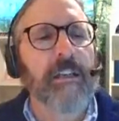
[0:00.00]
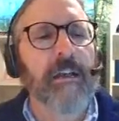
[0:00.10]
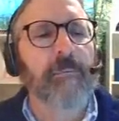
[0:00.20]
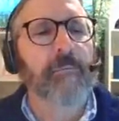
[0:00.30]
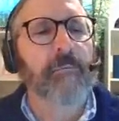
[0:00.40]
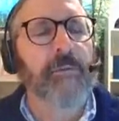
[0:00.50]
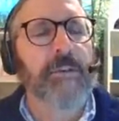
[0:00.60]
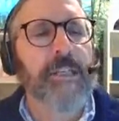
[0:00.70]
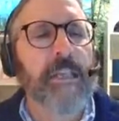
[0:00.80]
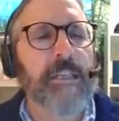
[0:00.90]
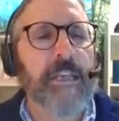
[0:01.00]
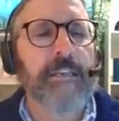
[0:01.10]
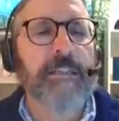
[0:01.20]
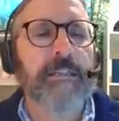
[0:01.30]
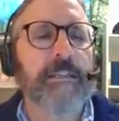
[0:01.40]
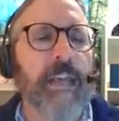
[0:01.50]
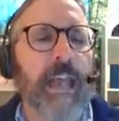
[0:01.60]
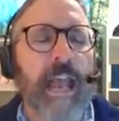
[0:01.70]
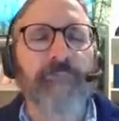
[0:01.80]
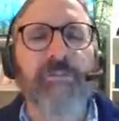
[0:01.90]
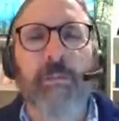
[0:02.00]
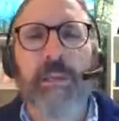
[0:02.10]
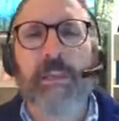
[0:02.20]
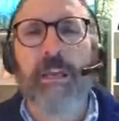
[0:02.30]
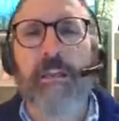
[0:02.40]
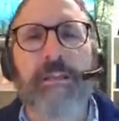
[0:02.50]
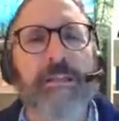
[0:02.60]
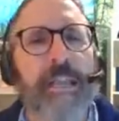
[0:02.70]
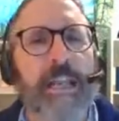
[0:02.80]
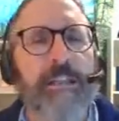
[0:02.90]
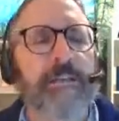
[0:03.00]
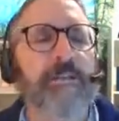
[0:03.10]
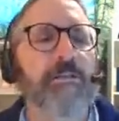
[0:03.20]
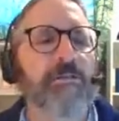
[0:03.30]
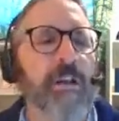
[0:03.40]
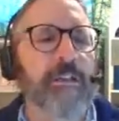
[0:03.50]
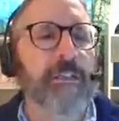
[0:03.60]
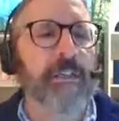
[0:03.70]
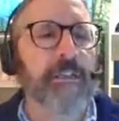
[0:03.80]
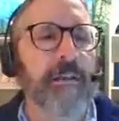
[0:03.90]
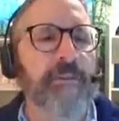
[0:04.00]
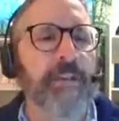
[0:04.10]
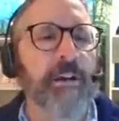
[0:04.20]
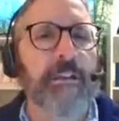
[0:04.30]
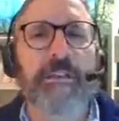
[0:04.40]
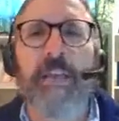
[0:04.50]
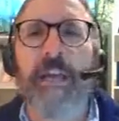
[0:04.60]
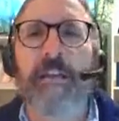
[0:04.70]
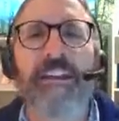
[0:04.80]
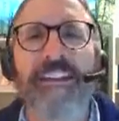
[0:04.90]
Yep. State tests have to be done. The state doesn't trust us, I'm sorry to say.